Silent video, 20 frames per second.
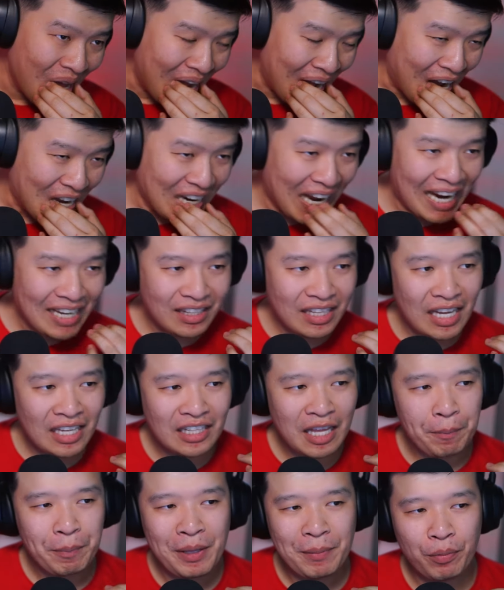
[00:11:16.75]
And I think
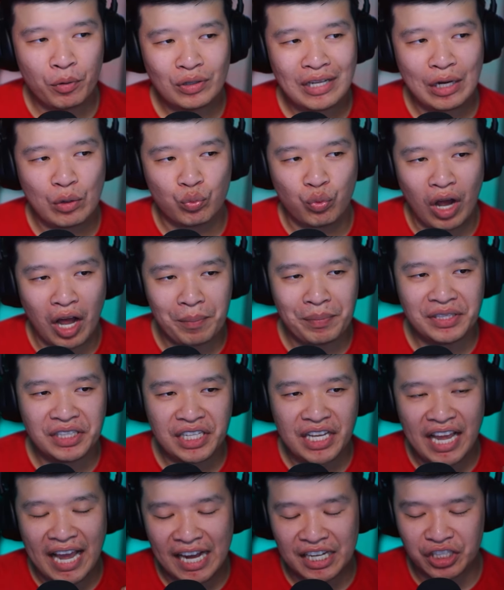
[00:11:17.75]
that people like Robin
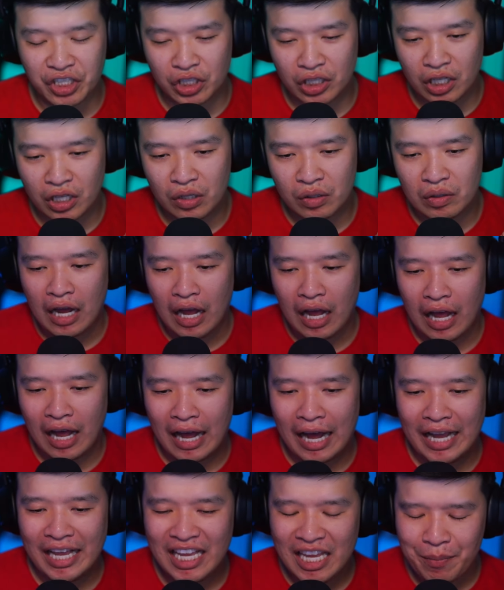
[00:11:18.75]
DiAngelo,
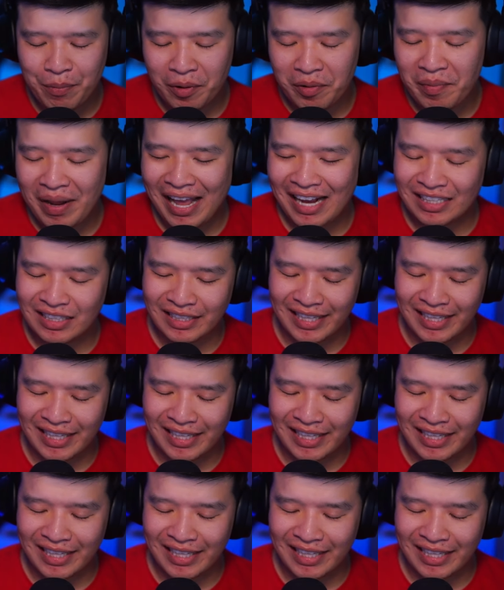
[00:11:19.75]
Ebern X.